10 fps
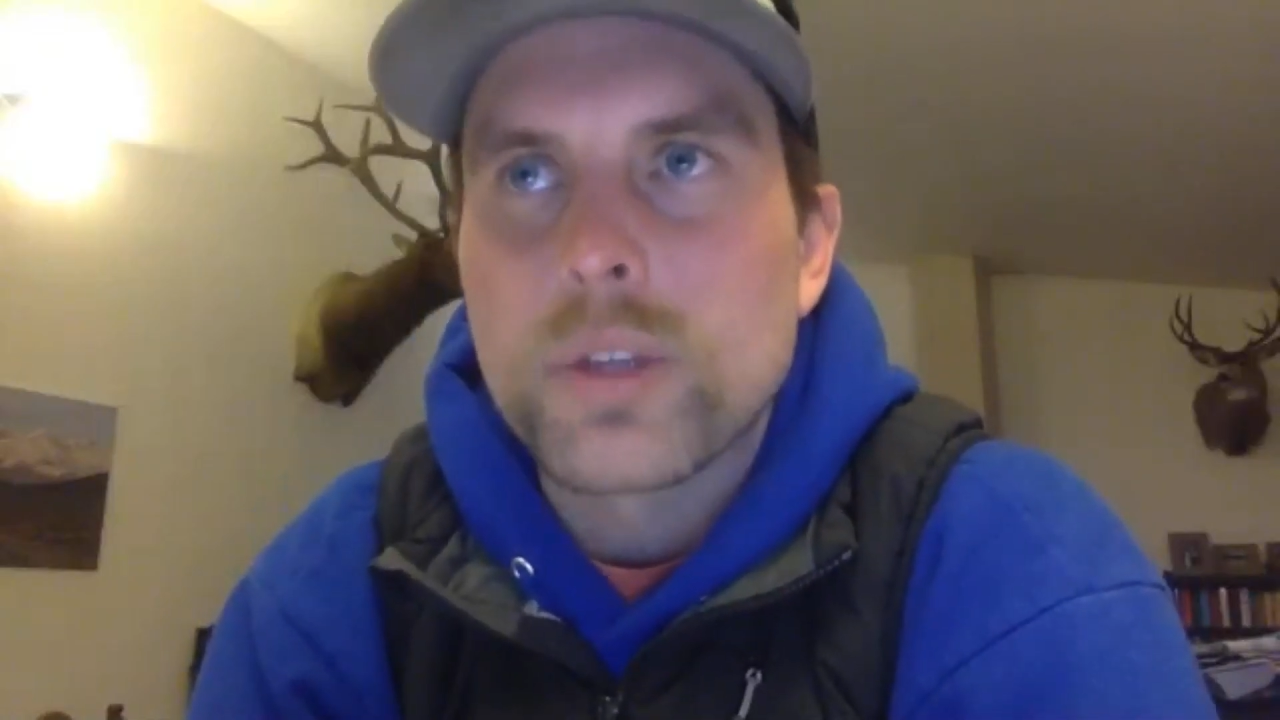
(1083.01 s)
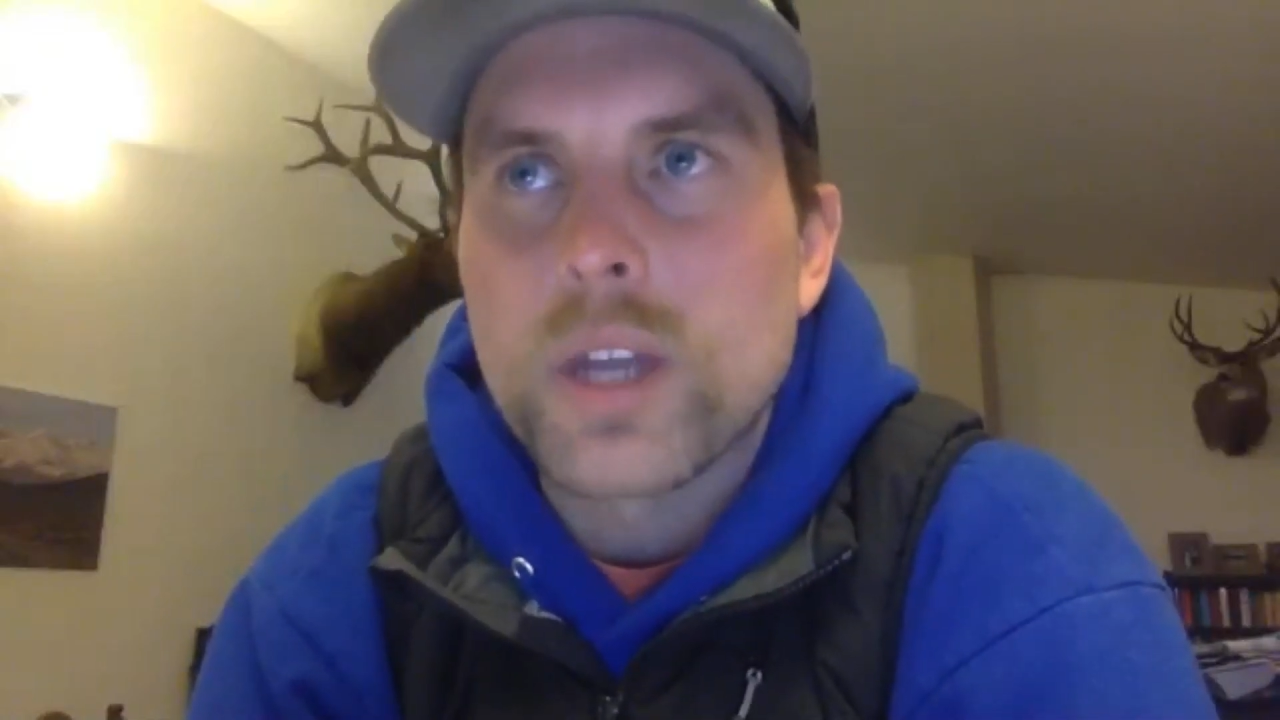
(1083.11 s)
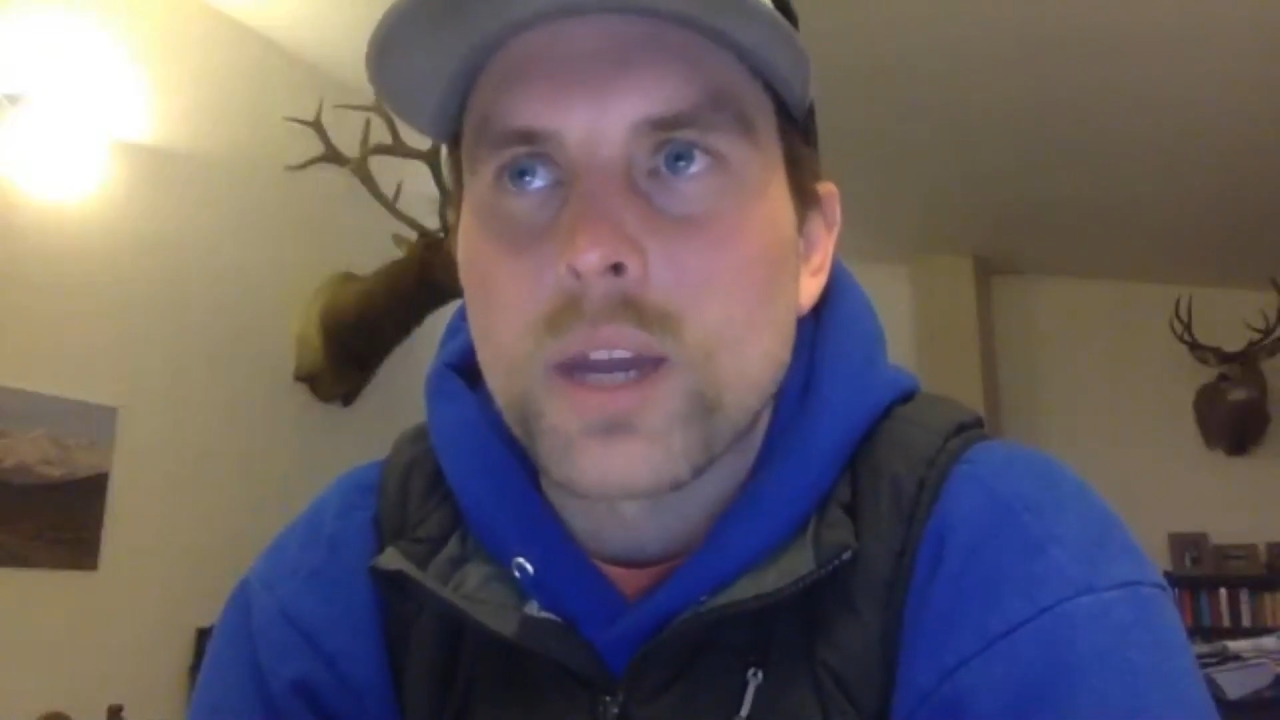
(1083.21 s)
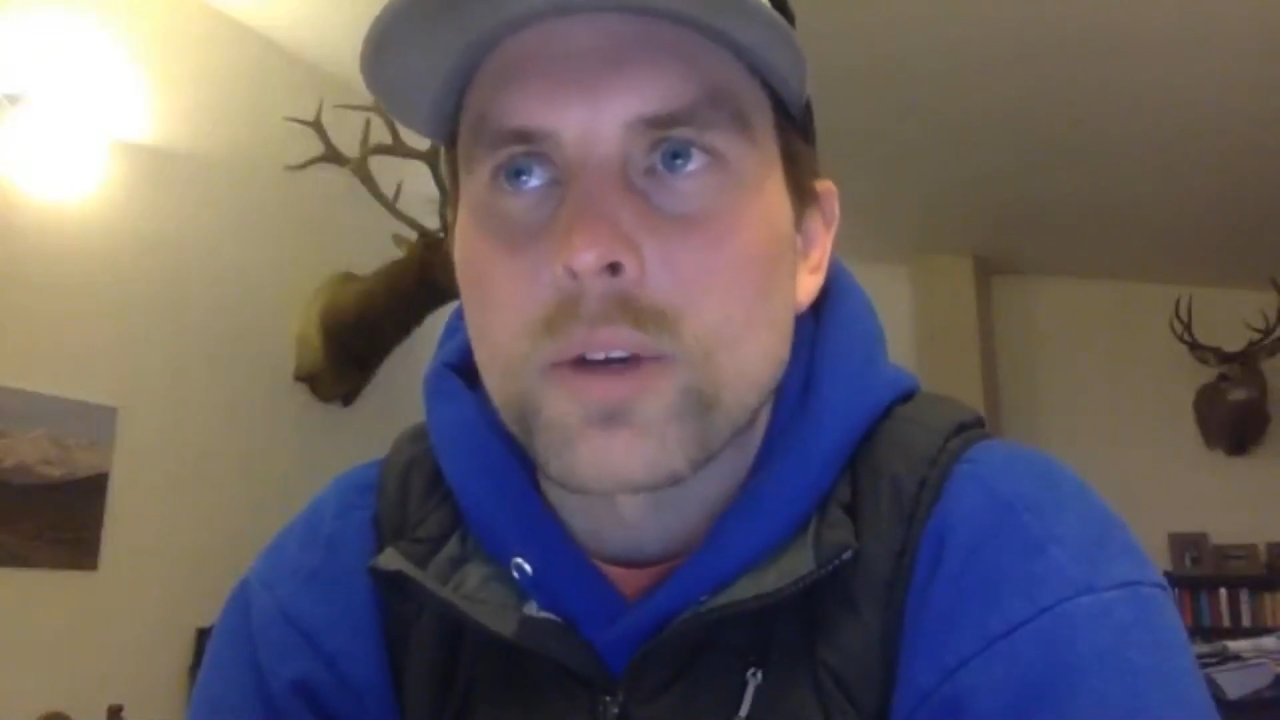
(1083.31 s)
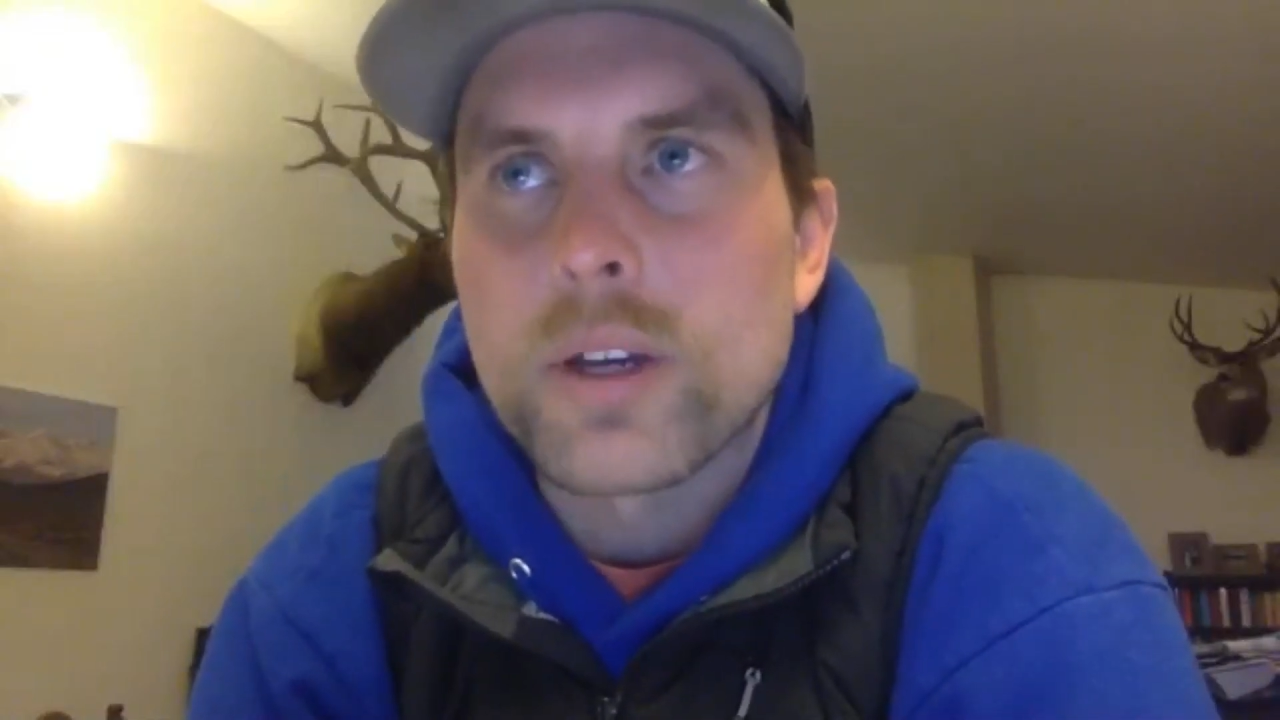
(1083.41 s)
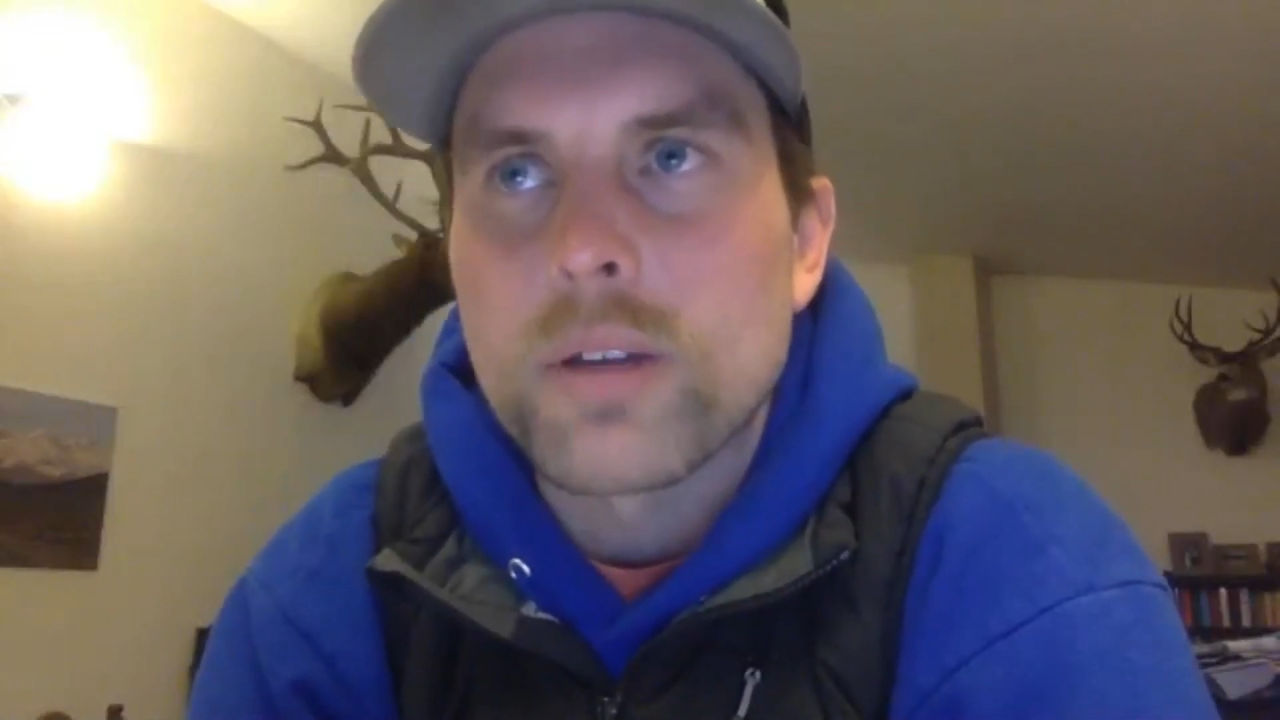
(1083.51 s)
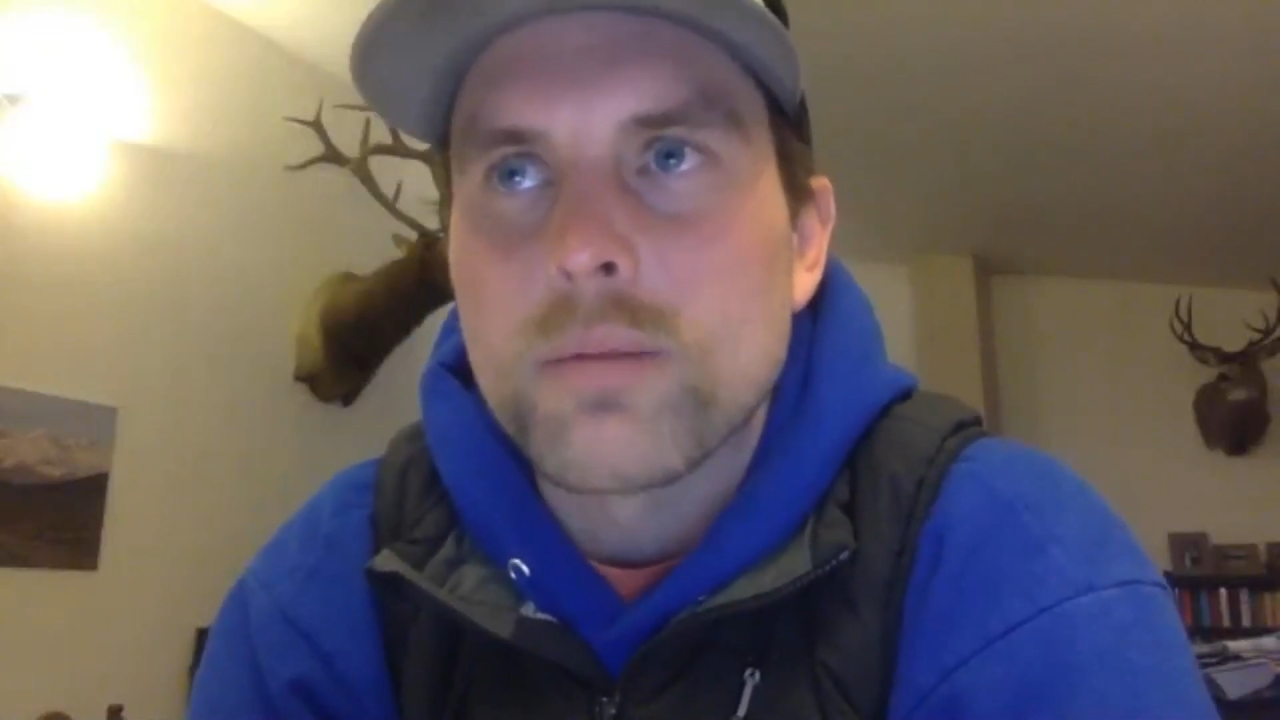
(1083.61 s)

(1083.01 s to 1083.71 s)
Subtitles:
the hammer down.